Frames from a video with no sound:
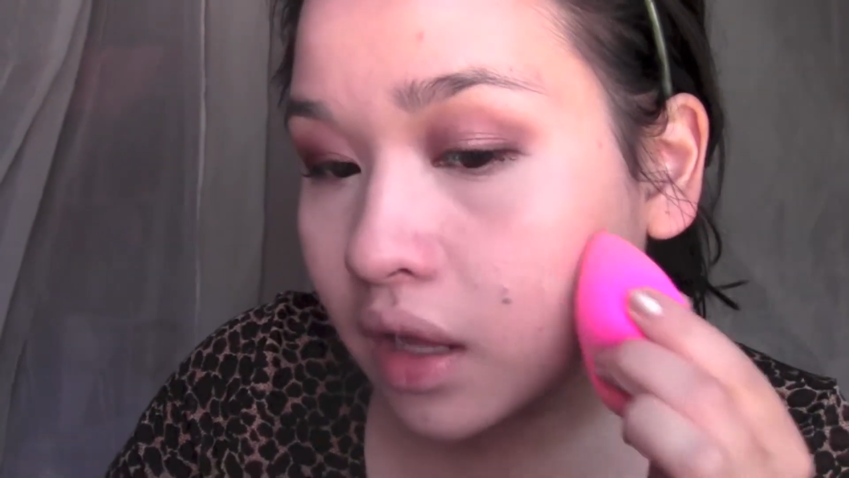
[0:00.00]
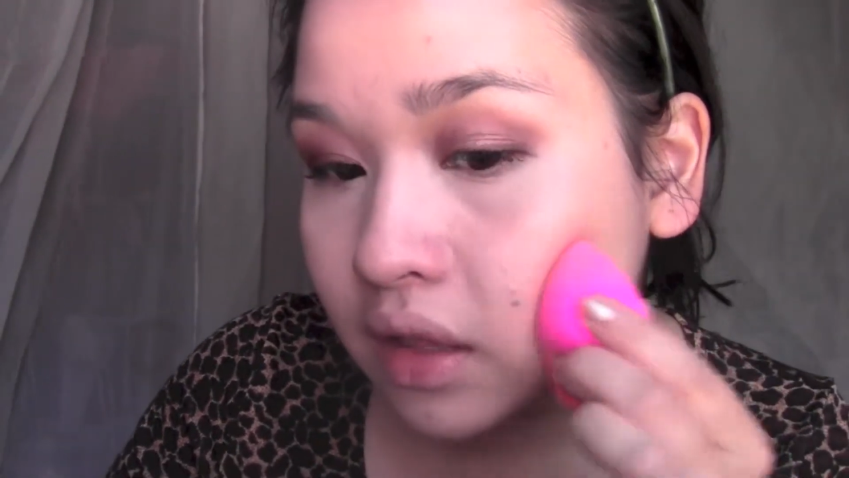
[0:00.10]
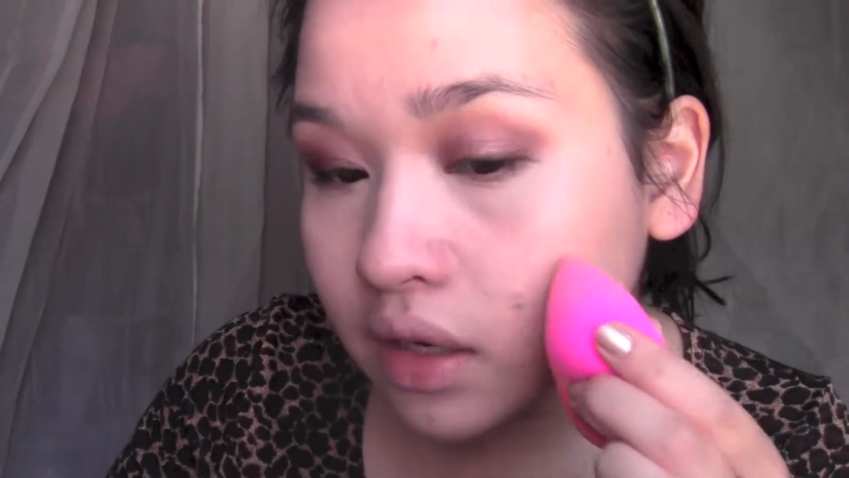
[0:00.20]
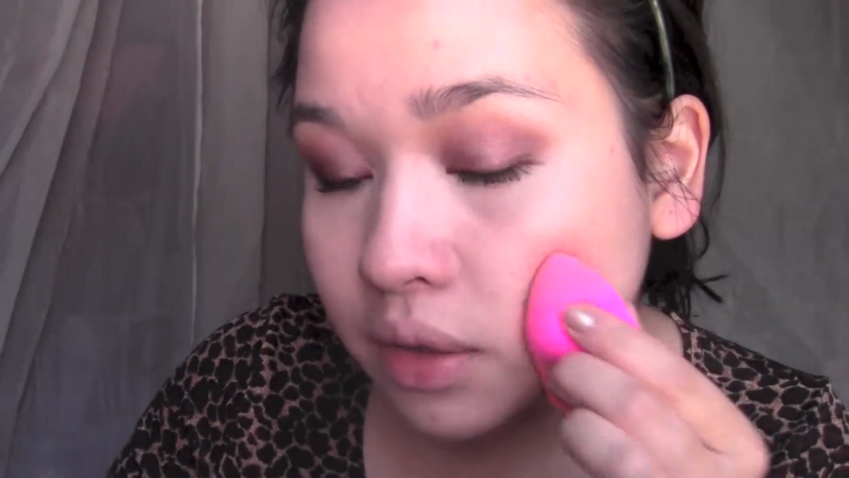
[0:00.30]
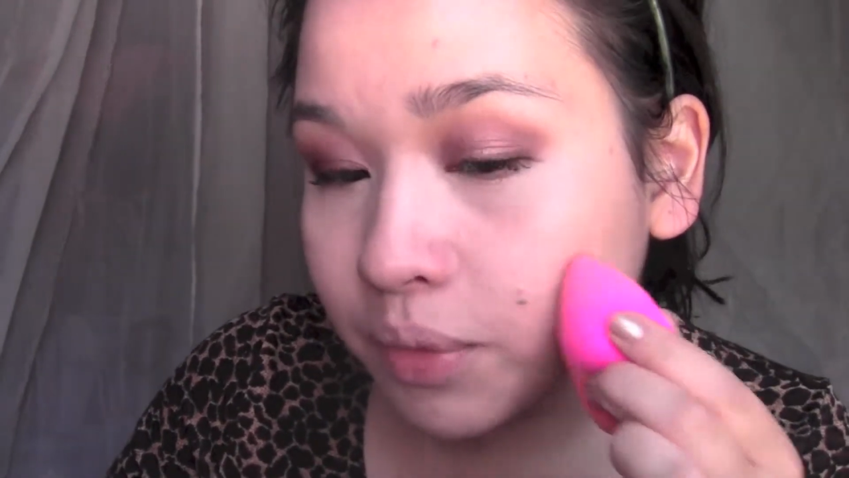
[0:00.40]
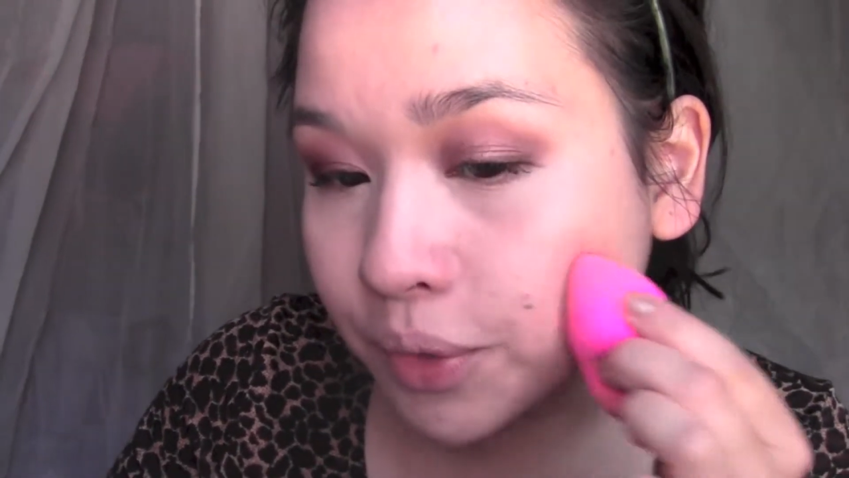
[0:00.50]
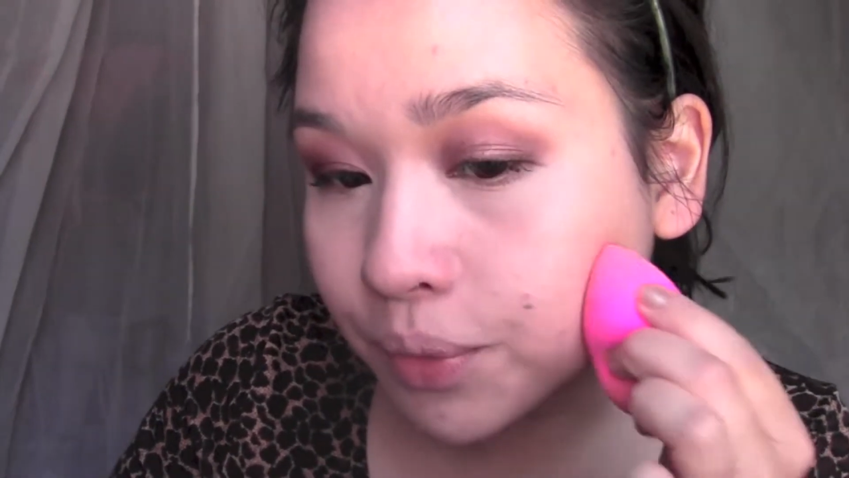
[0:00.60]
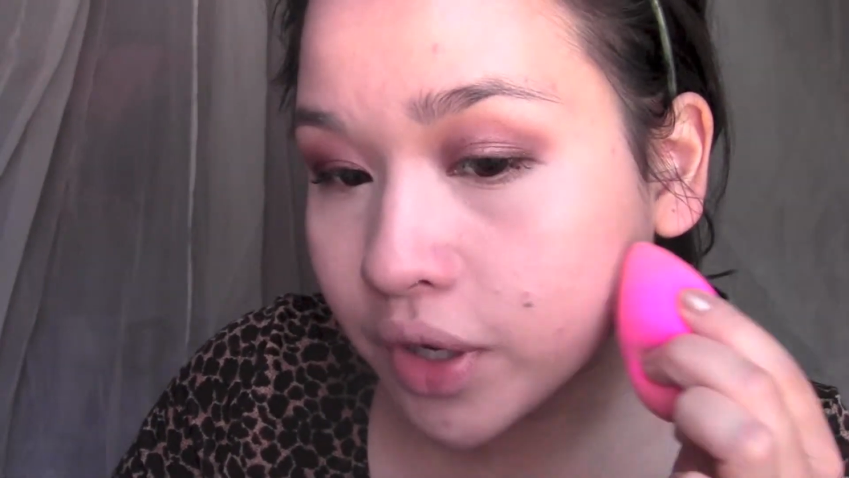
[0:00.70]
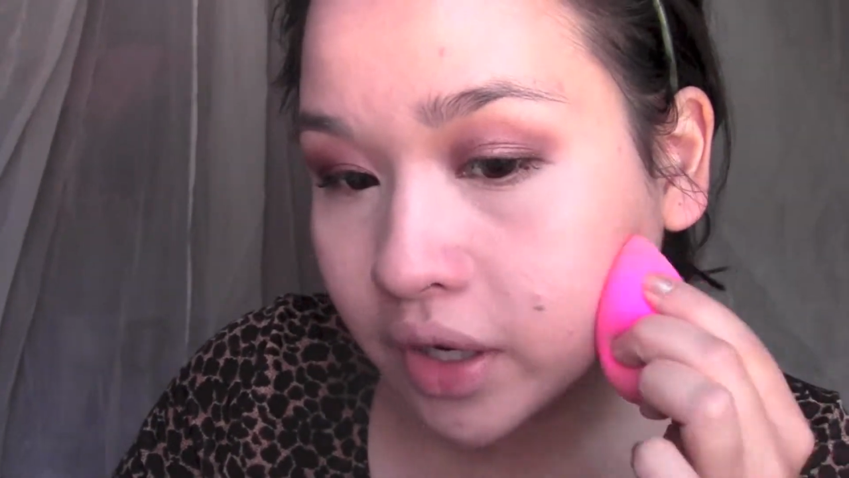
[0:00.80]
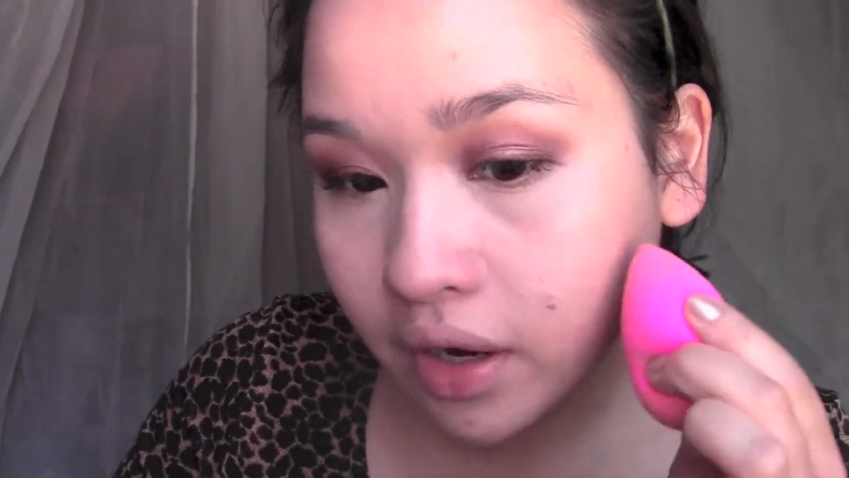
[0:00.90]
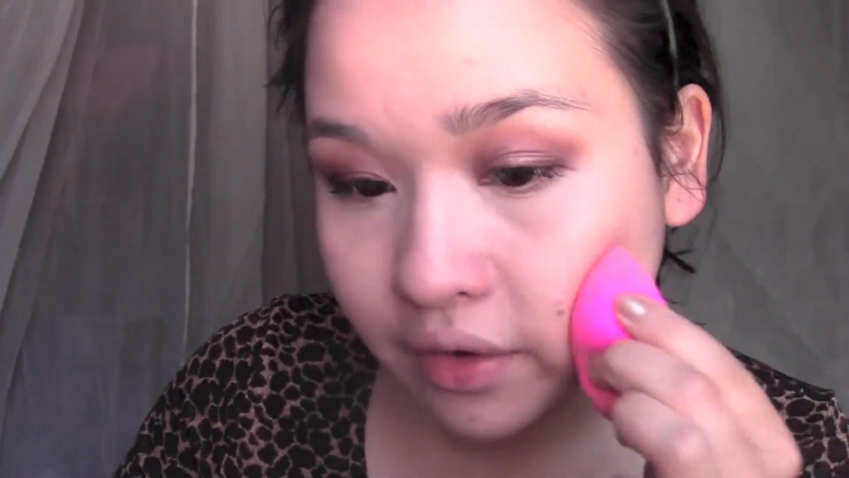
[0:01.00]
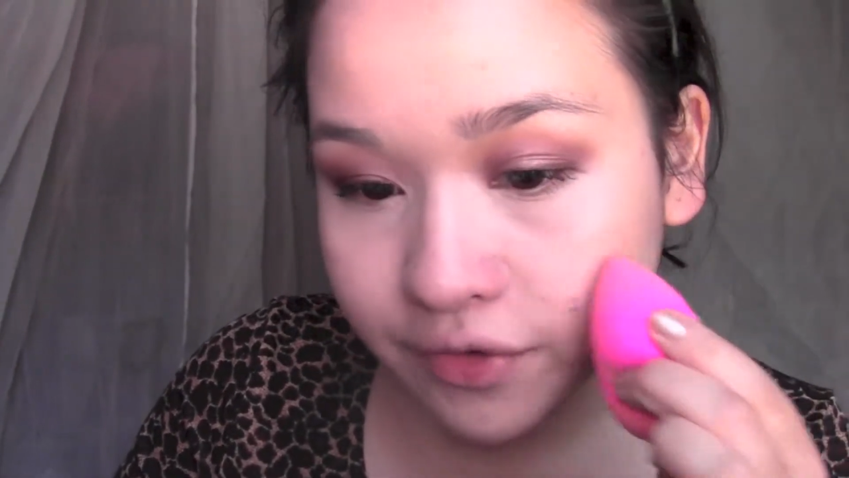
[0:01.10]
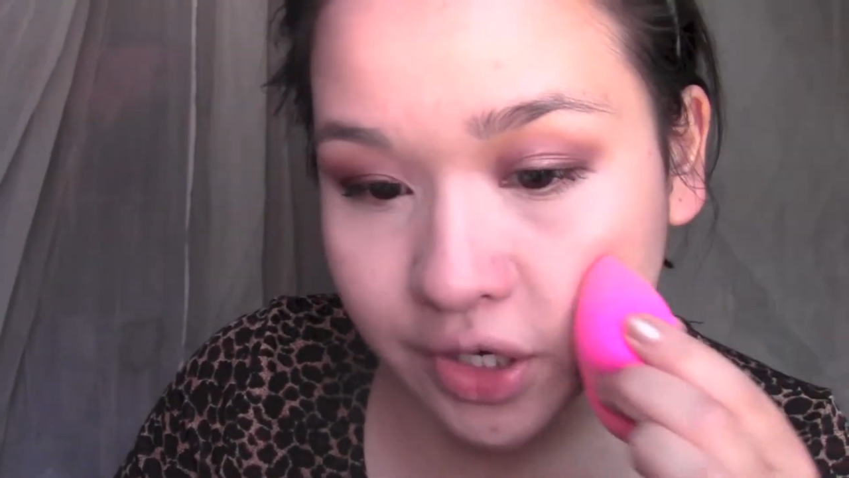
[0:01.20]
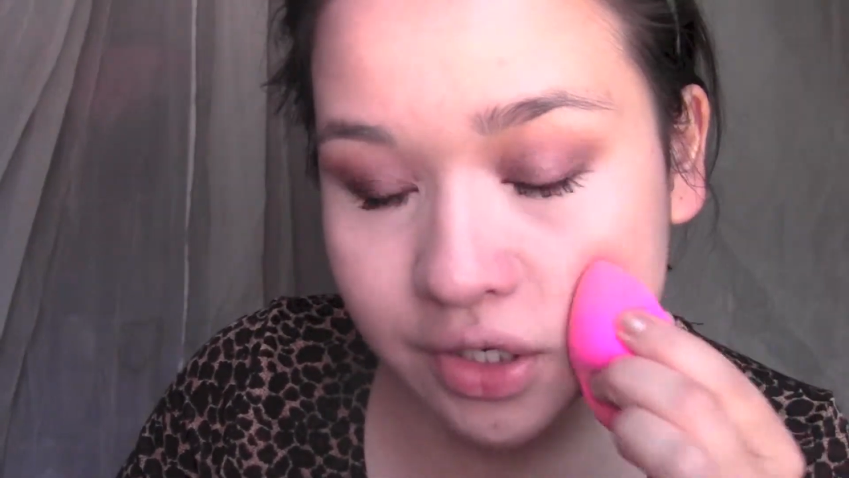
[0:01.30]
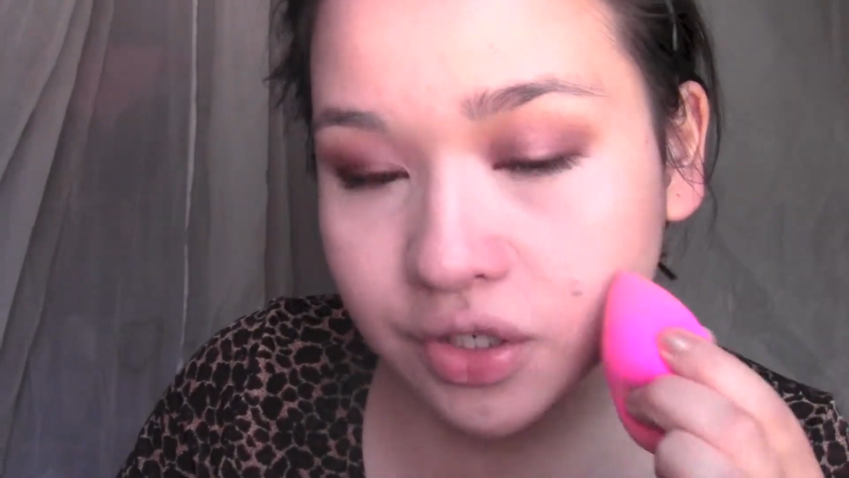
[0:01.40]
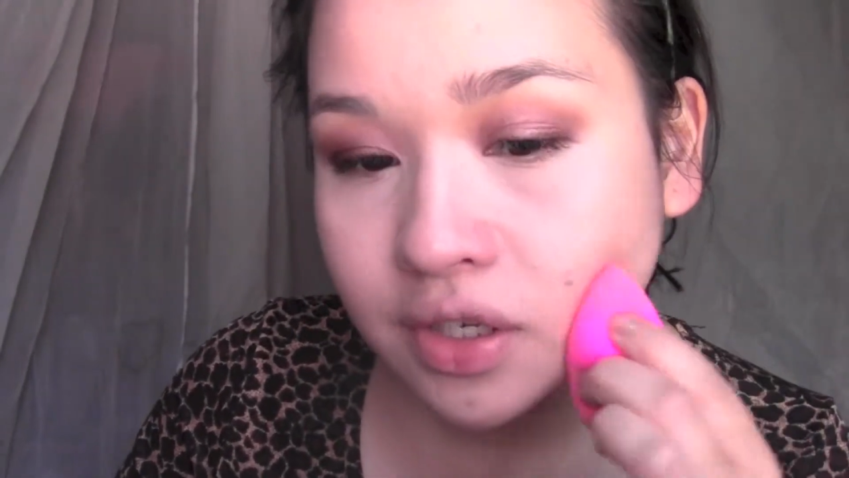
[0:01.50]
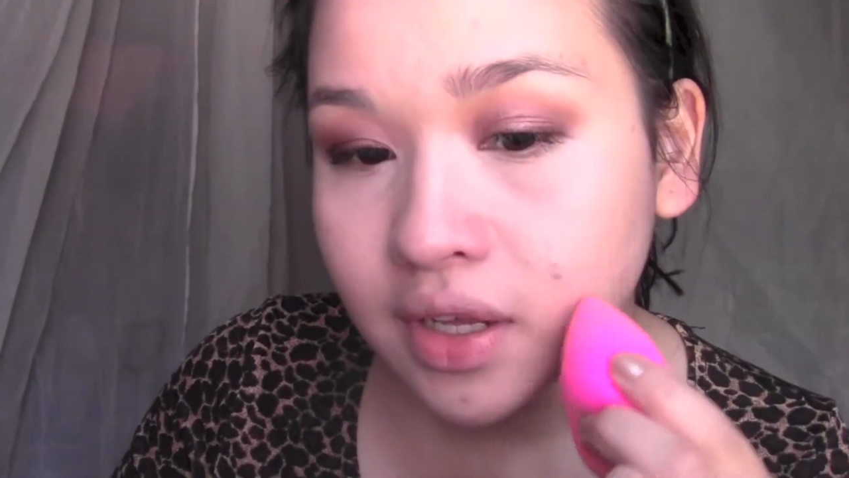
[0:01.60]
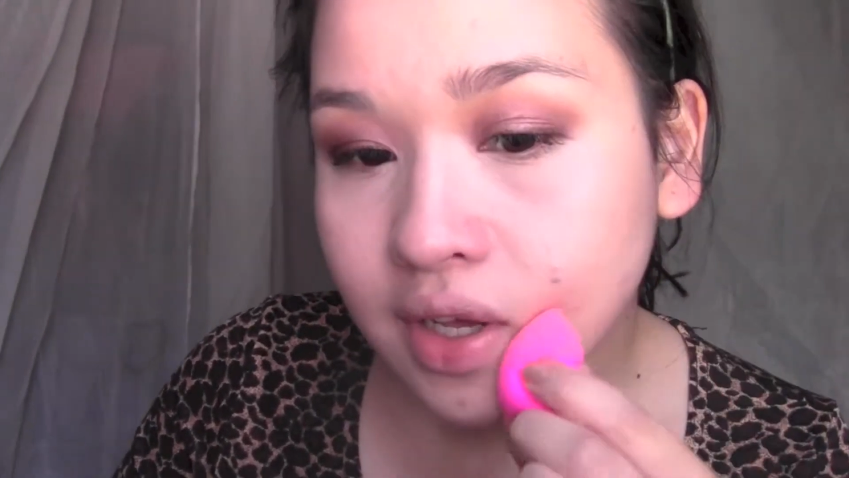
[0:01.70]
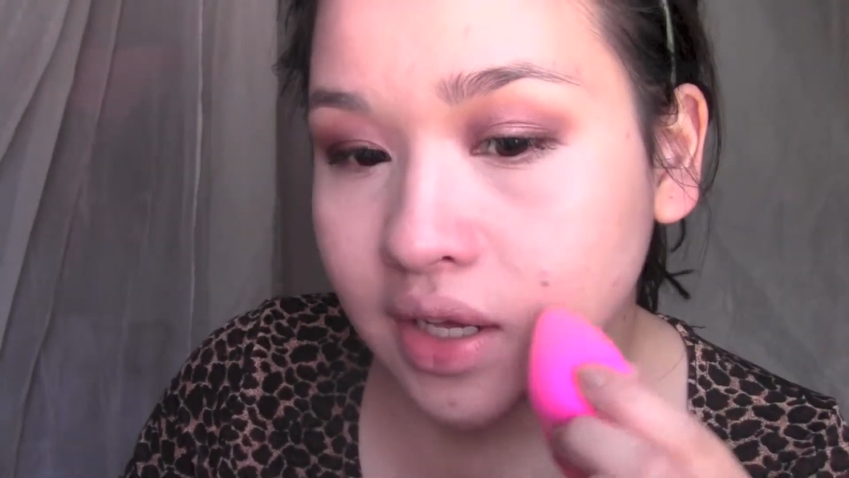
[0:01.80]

a little bit more coverage